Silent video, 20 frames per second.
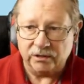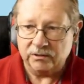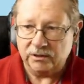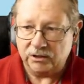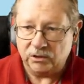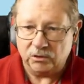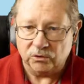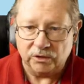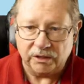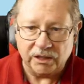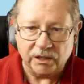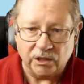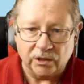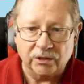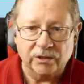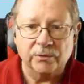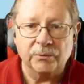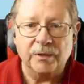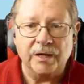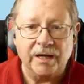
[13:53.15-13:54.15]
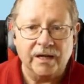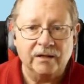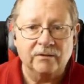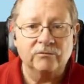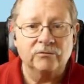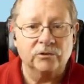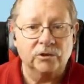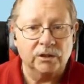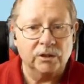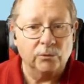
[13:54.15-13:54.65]
the only car that we have
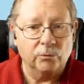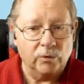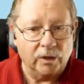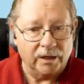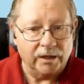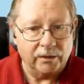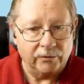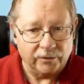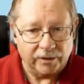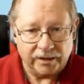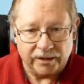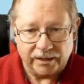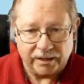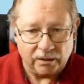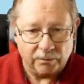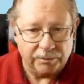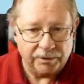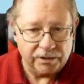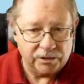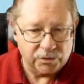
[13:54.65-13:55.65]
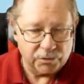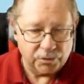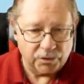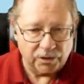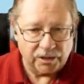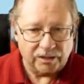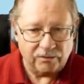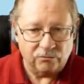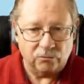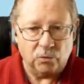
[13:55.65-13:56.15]
really running right now, because we only
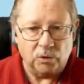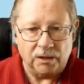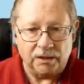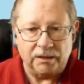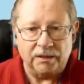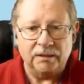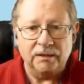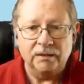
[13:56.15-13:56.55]
have one